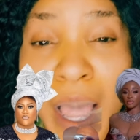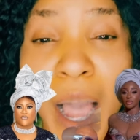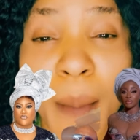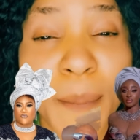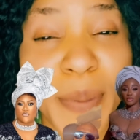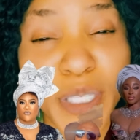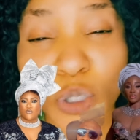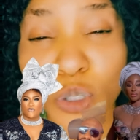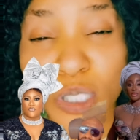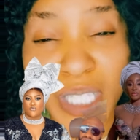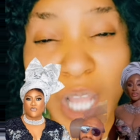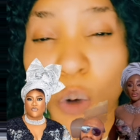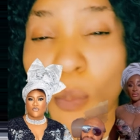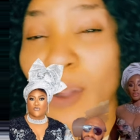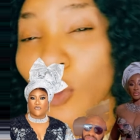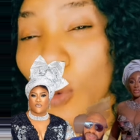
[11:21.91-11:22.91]
and be using
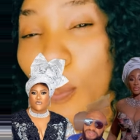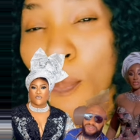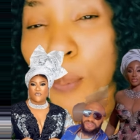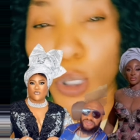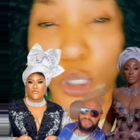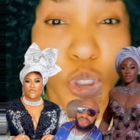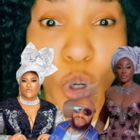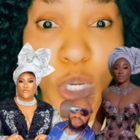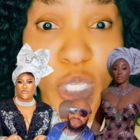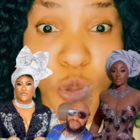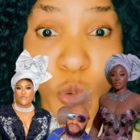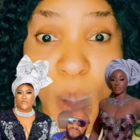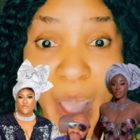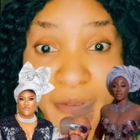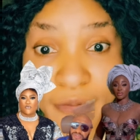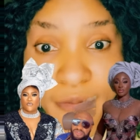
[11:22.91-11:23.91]
that woman to pursue his
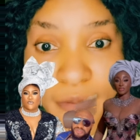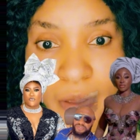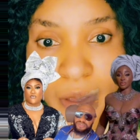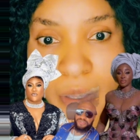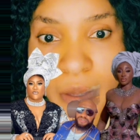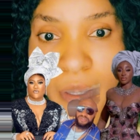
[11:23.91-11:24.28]
wife?